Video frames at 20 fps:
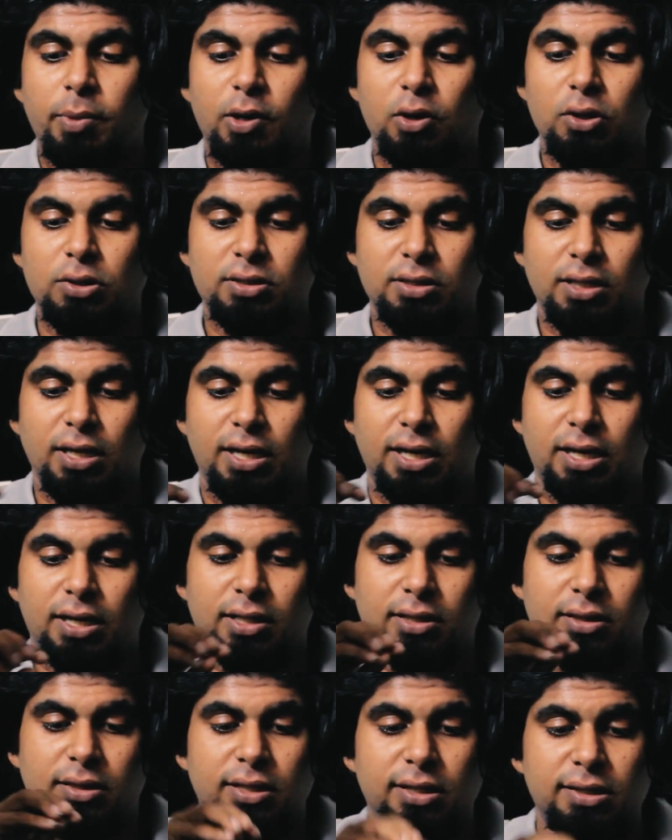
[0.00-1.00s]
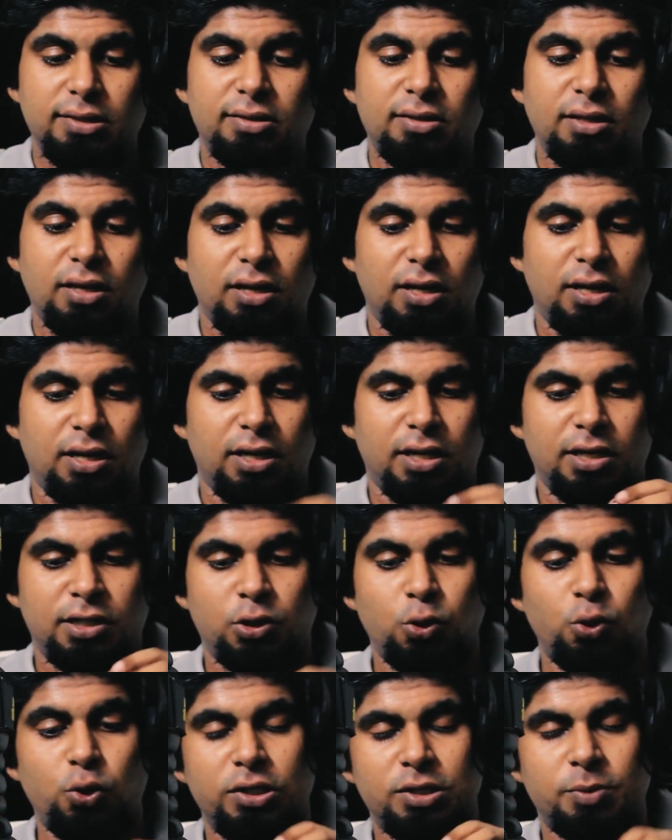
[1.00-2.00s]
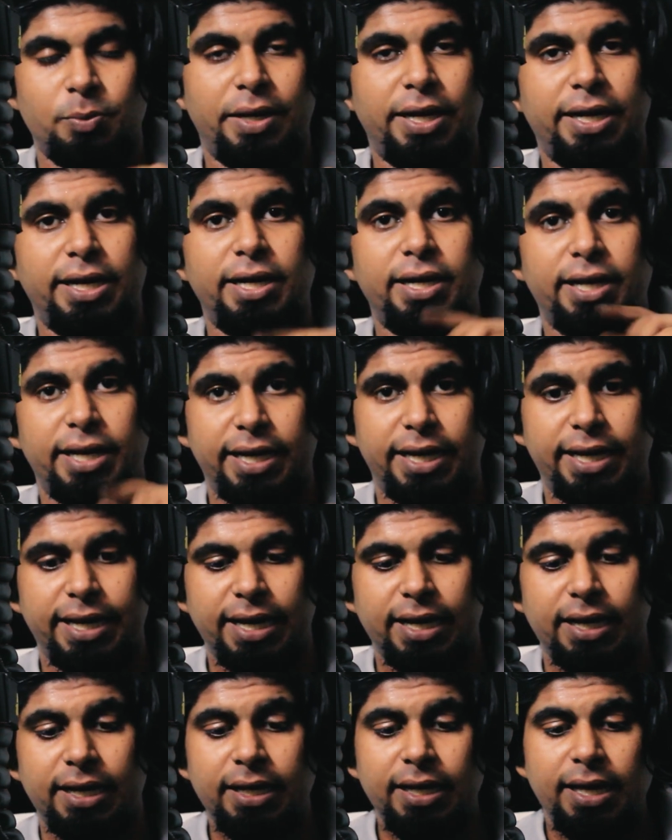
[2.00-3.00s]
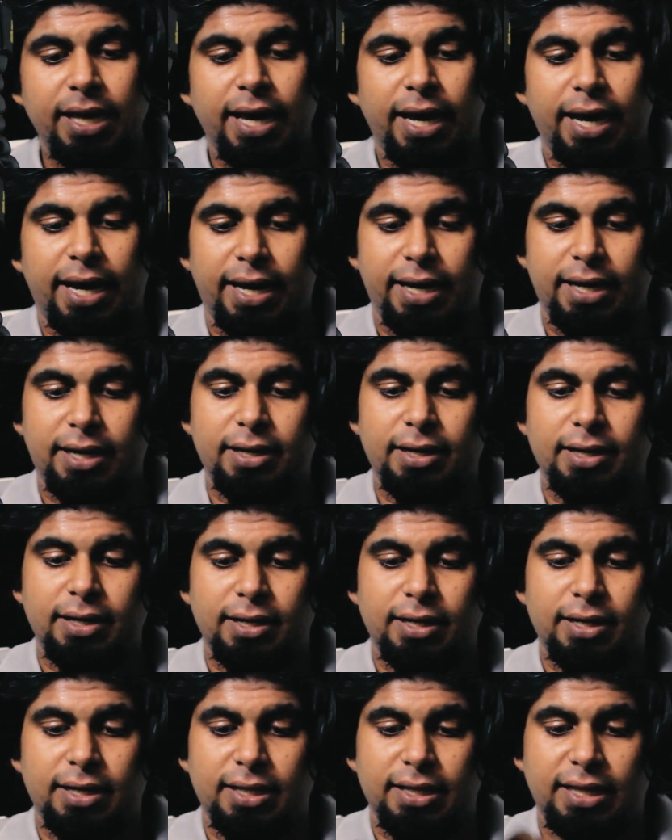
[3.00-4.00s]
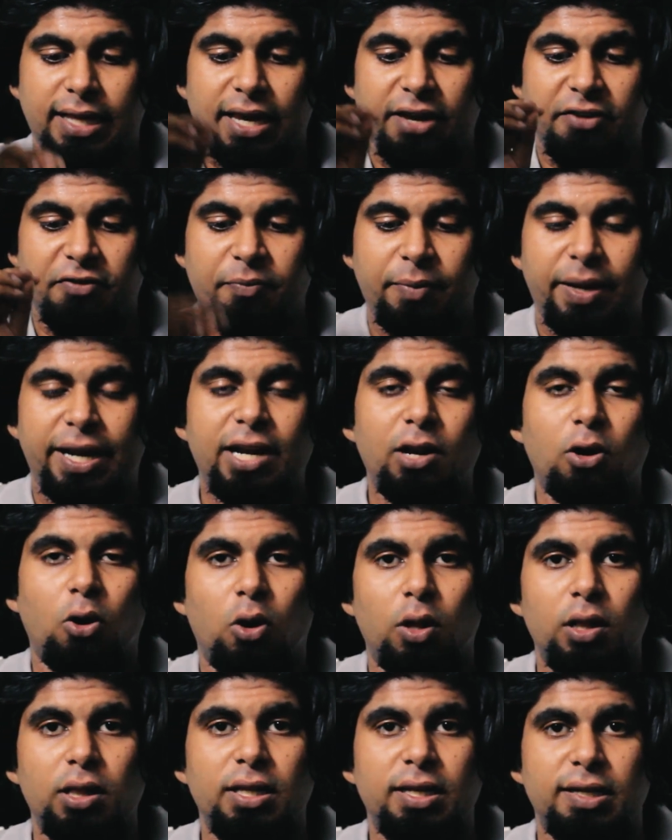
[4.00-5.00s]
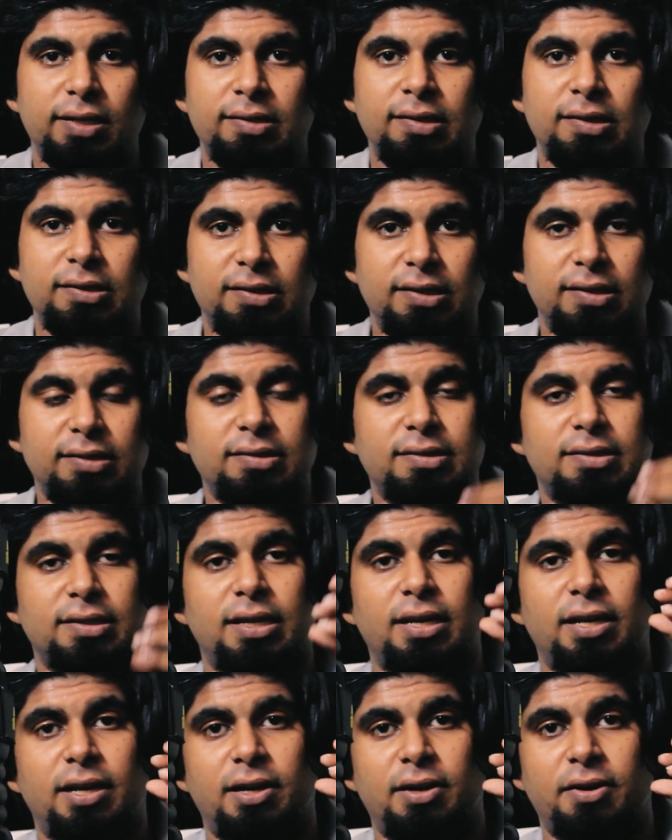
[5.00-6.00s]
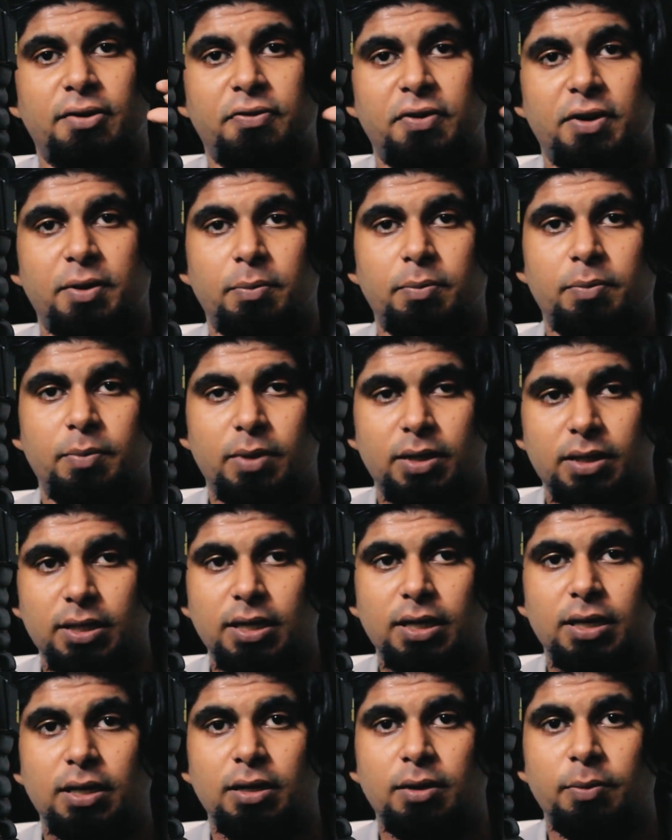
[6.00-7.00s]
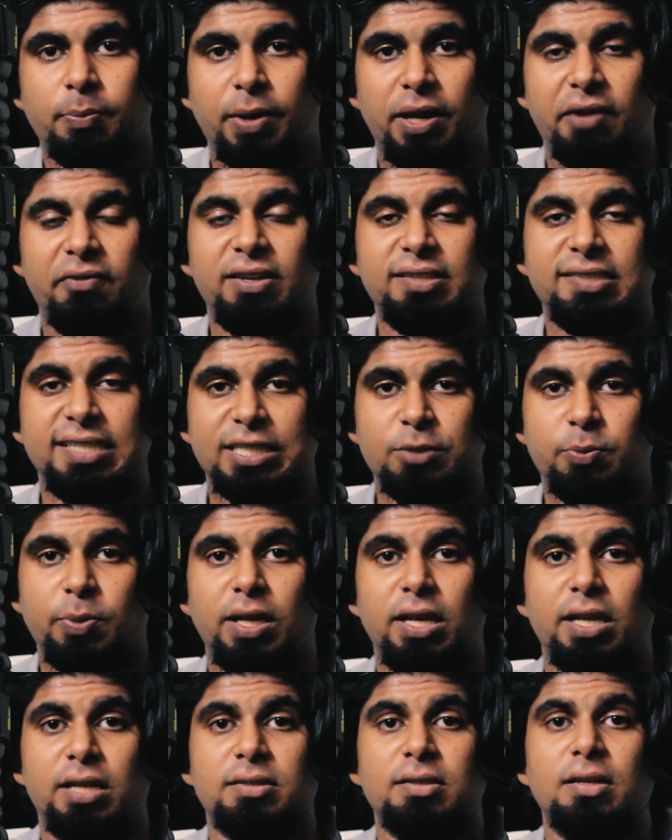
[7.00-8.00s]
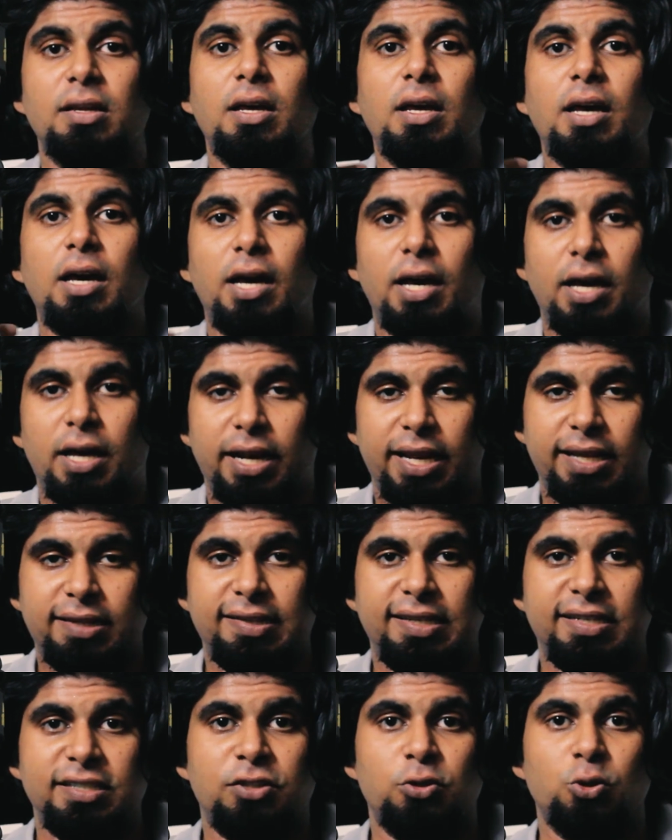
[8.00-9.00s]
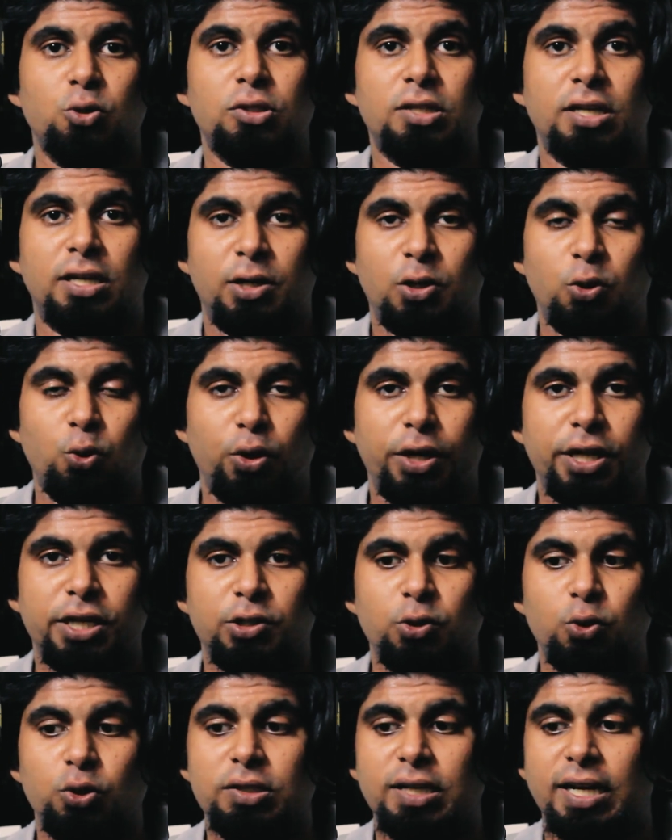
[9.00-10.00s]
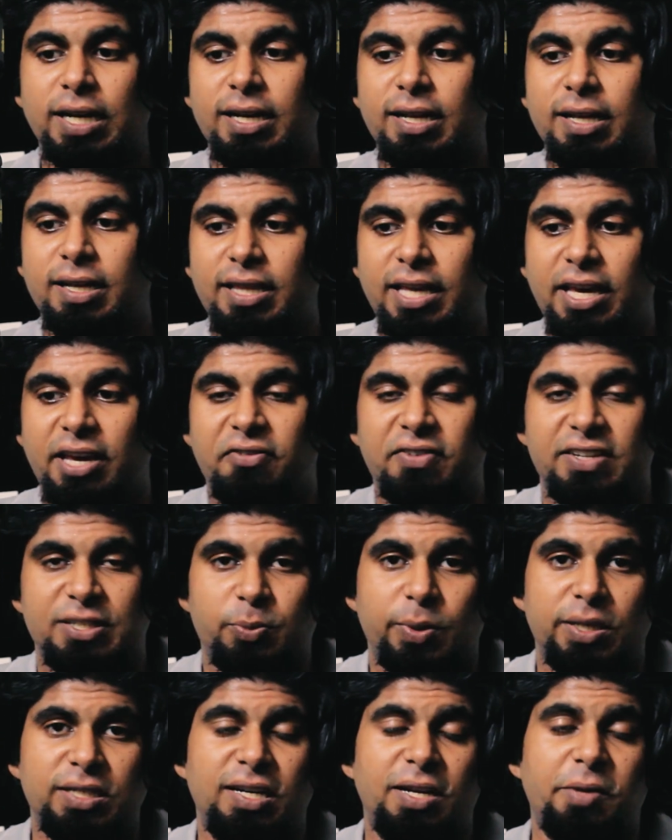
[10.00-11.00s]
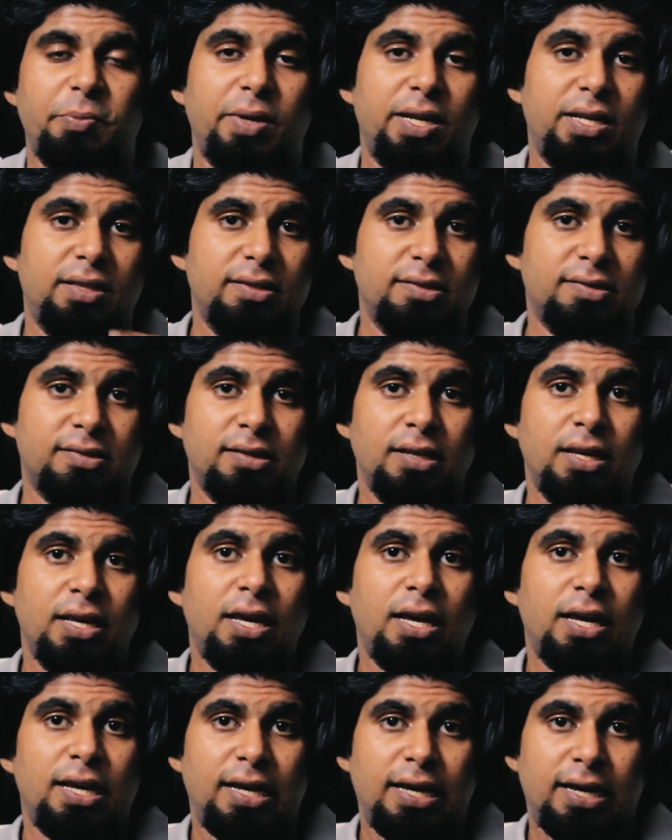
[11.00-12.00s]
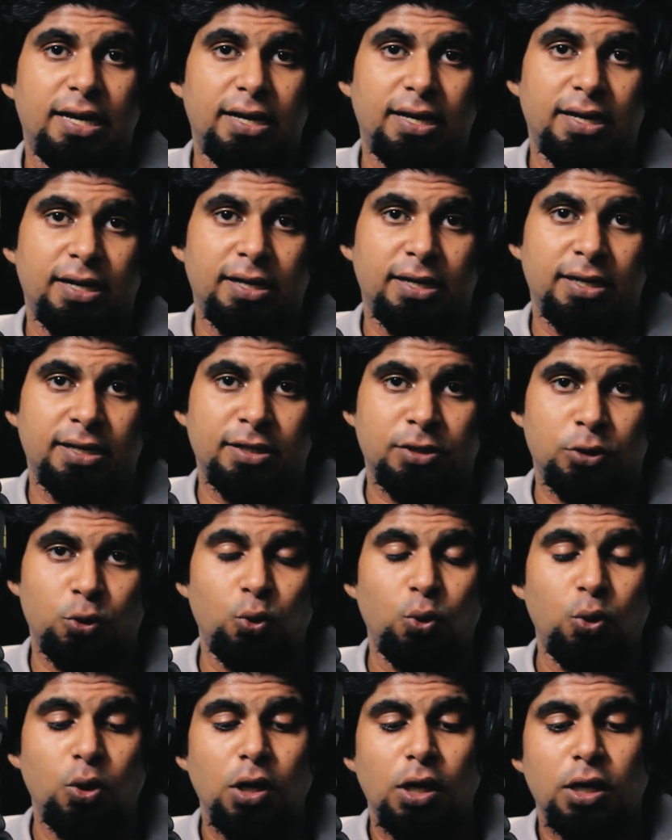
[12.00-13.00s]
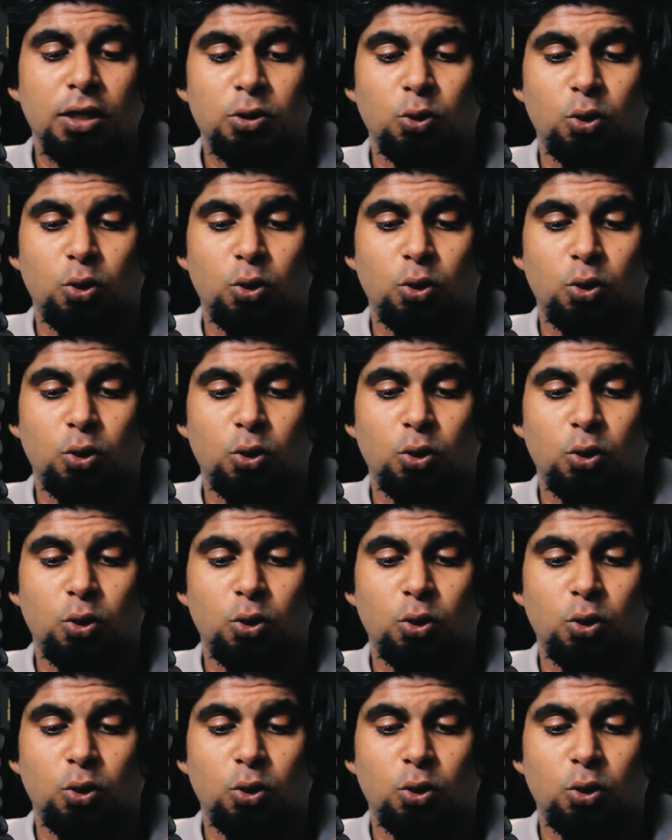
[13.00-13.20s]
because this shoe is made in India, and they have made all the researches from the previous experience racing shoes and touring shoes, and they have especially made this shoe.